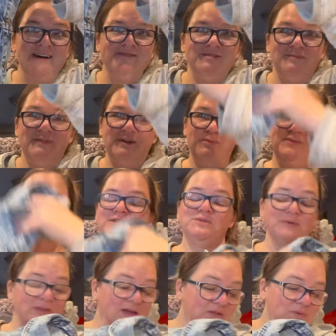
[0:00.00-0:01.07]
some fun with this
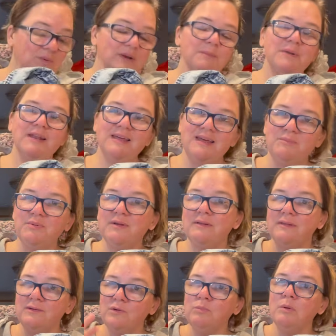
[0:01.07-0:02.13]
one. The other one I'm gonna keep it a
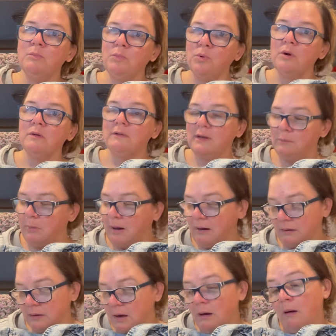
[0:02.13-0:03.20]
little bit more laid back,
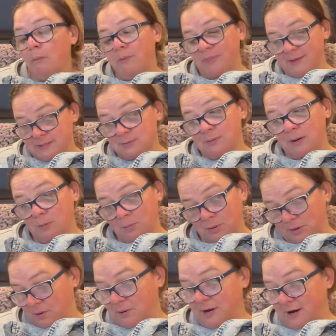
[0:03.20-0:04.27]
but this one I
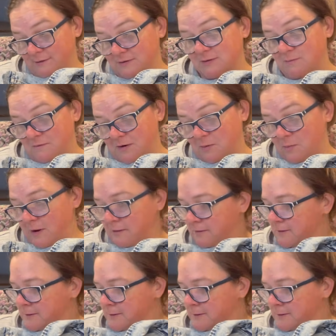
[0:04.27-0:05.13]
really want to have some fun with.